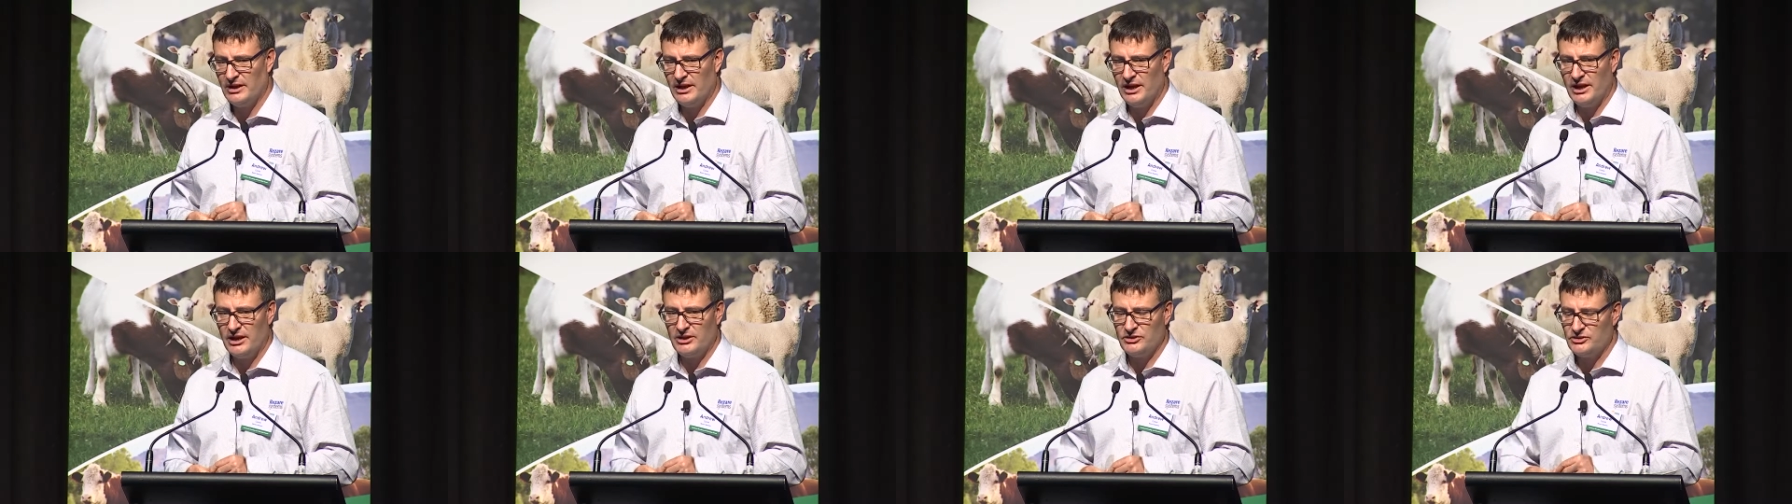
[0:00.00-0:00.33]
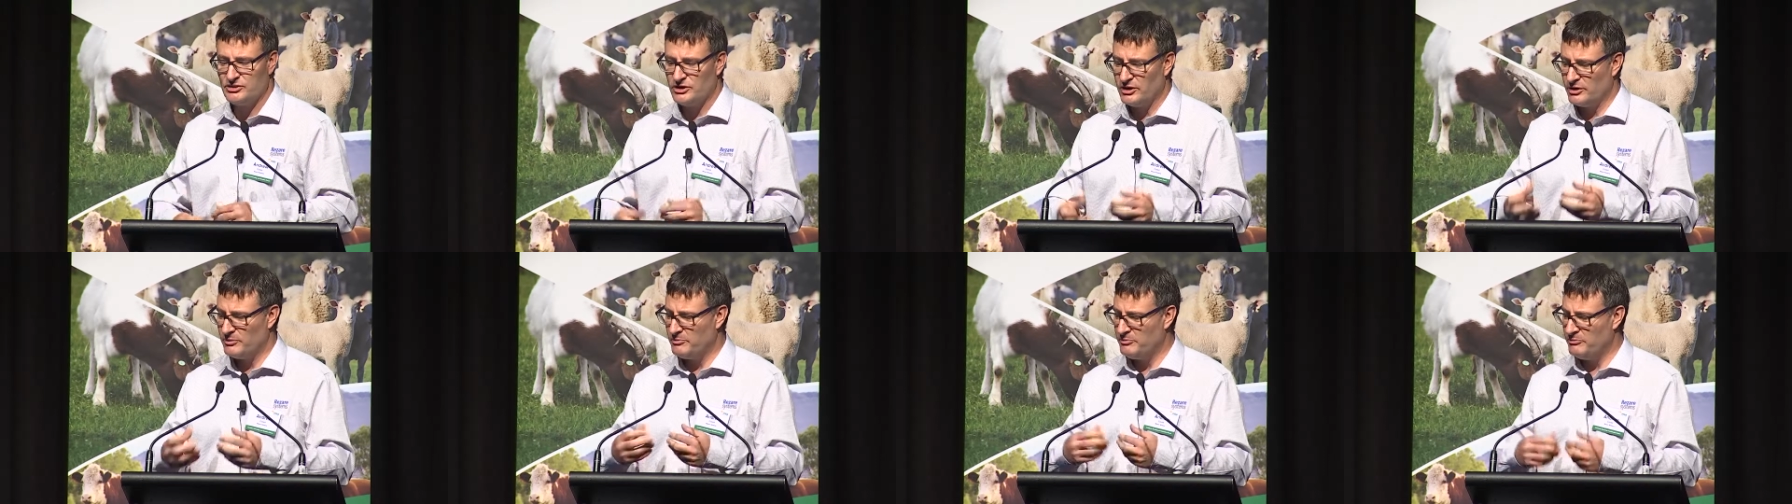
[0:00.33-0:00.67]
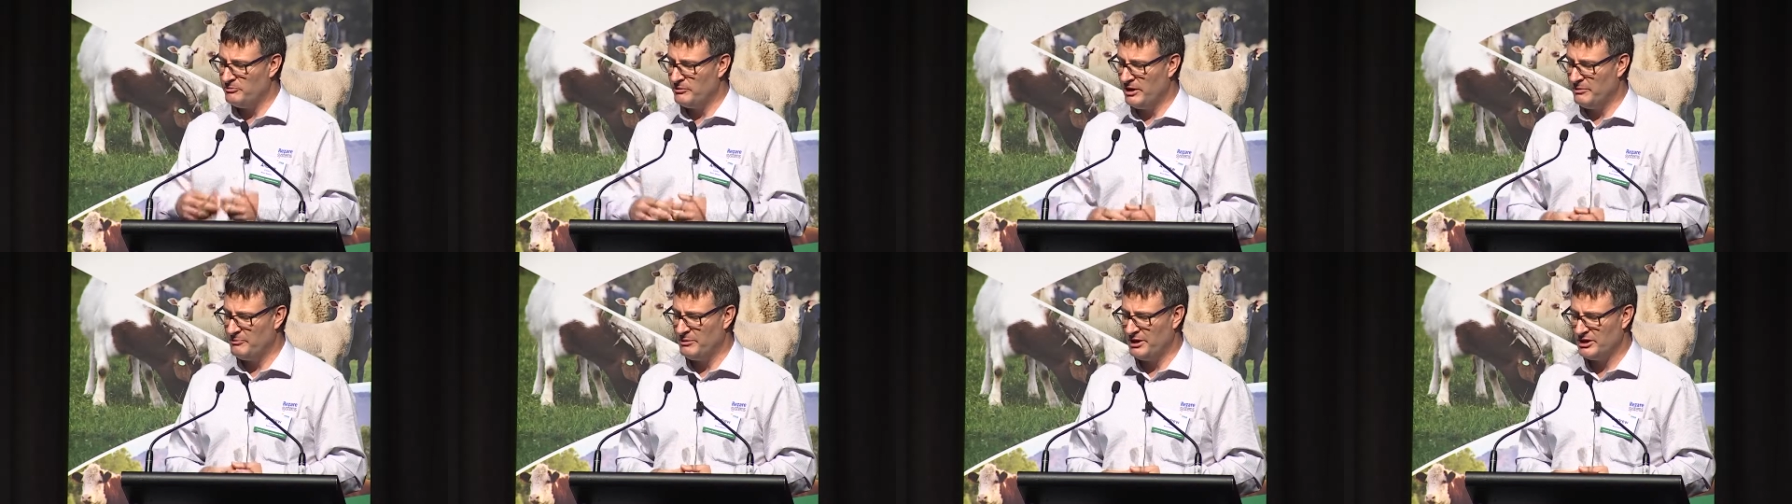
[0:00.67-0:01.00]
And it's got a,
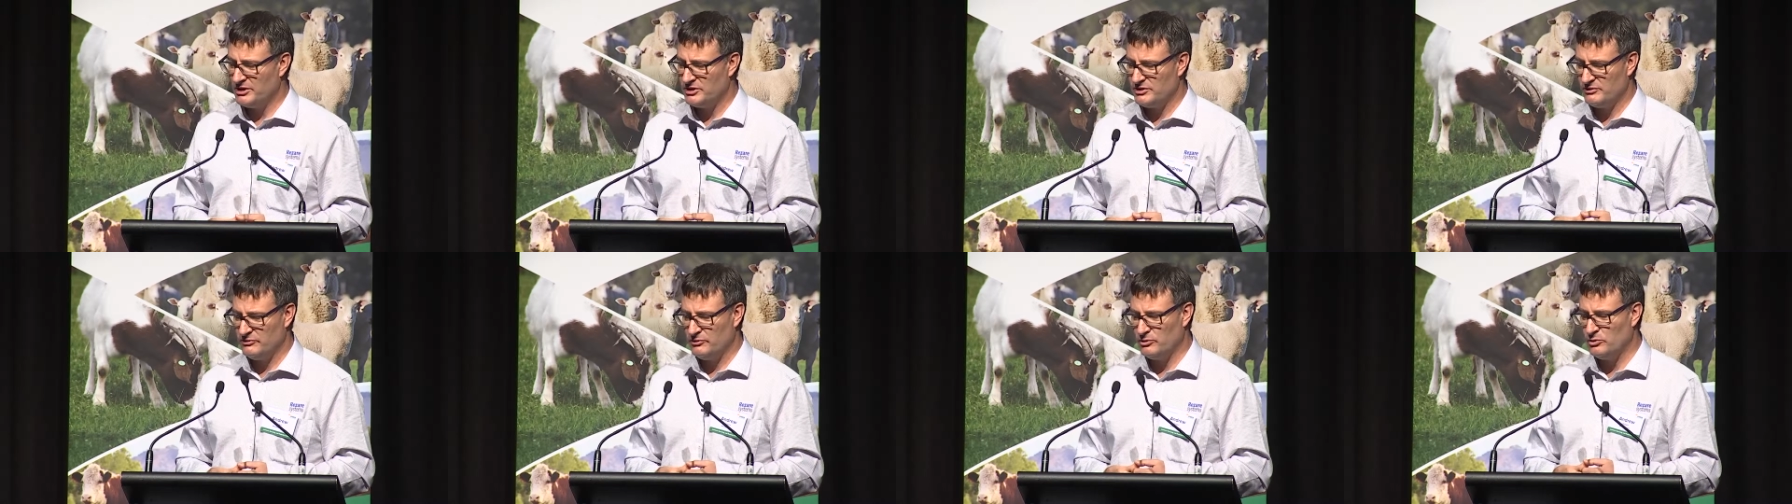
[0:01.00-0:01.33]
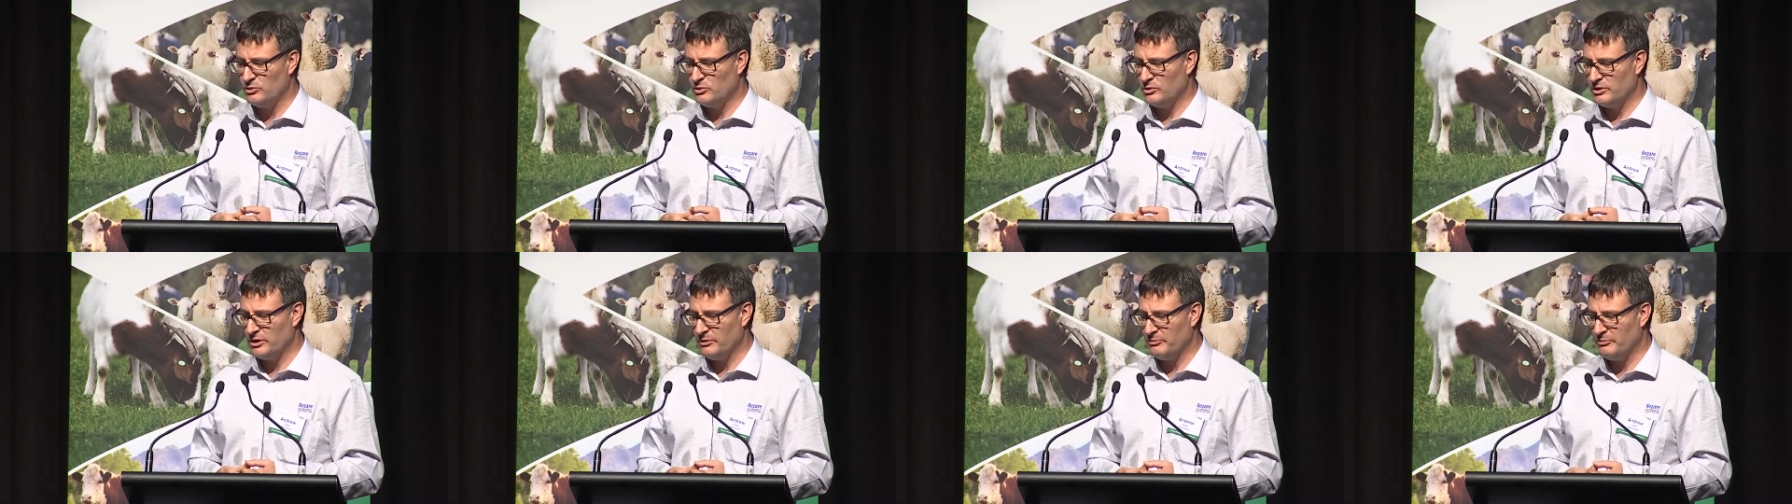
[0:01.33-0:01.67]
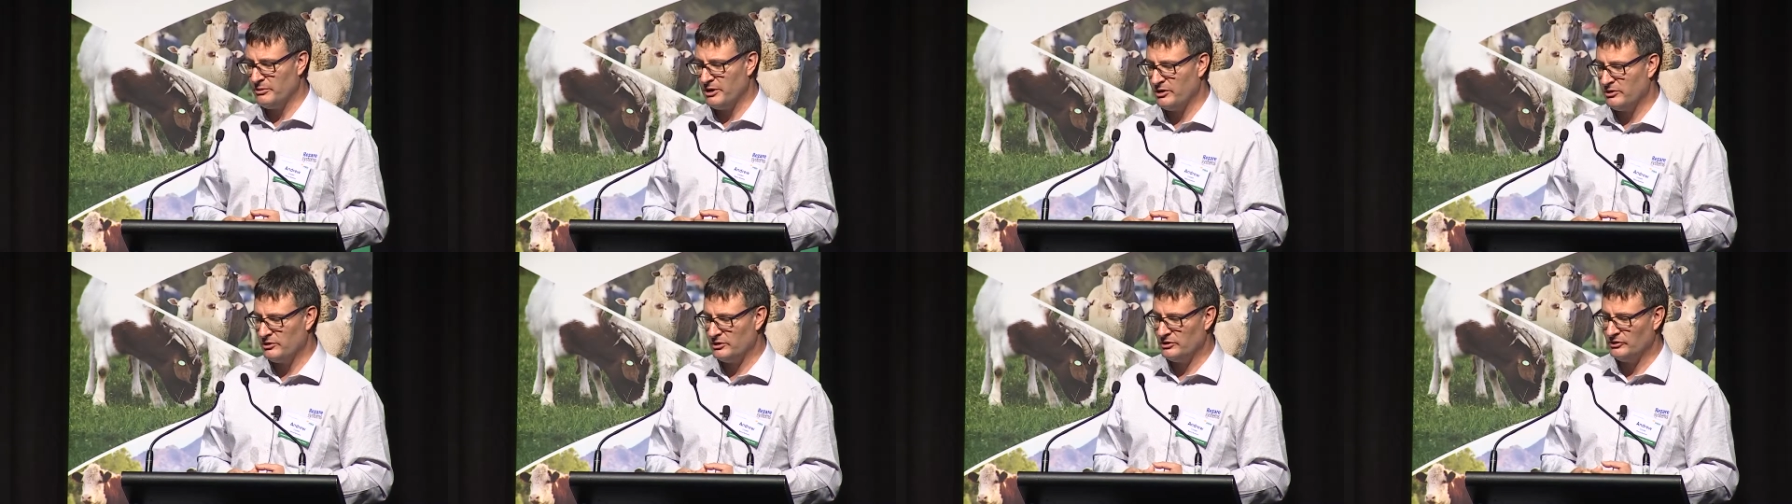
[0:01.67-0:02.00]
a bunch of core
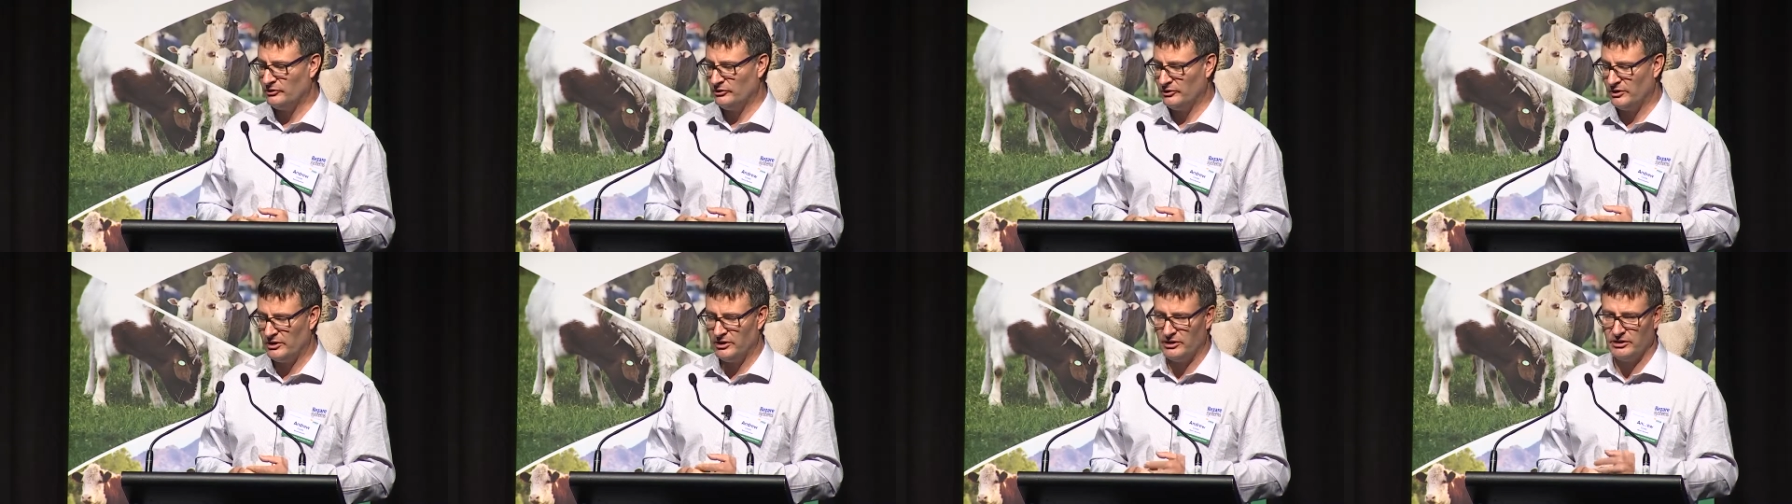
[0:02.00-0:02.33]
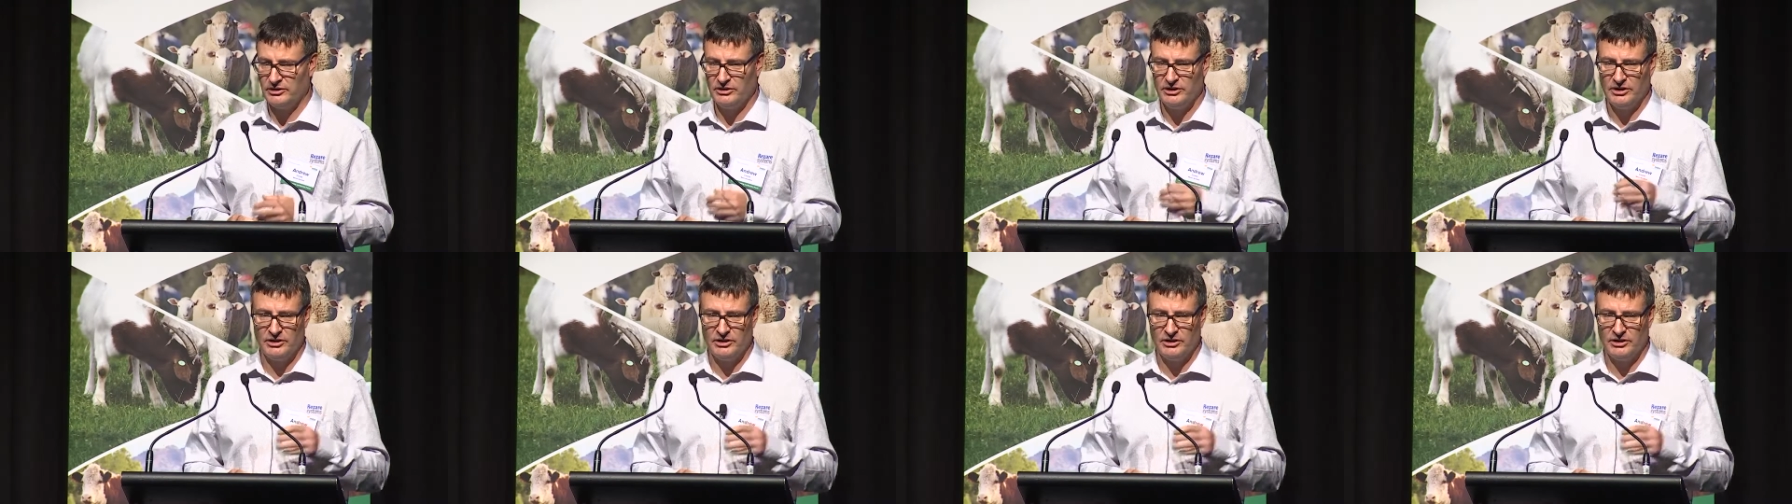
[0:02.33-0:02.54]
components, and I,